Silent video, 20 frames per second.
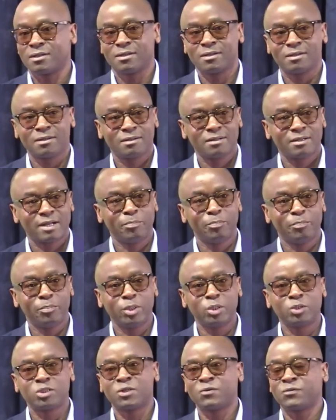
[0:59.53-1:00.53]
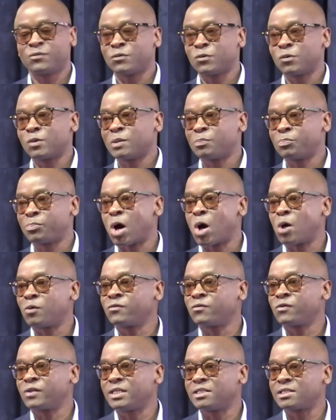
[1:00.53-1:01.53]
a beautiful, powerful
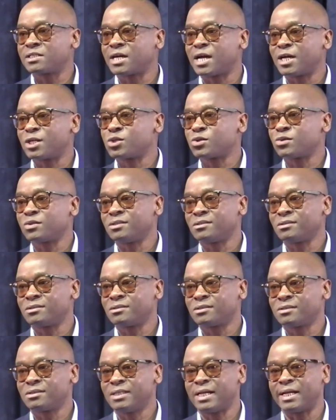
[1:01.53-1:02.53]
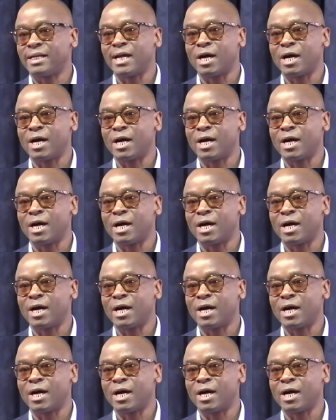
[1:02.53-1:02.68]
discussion than now.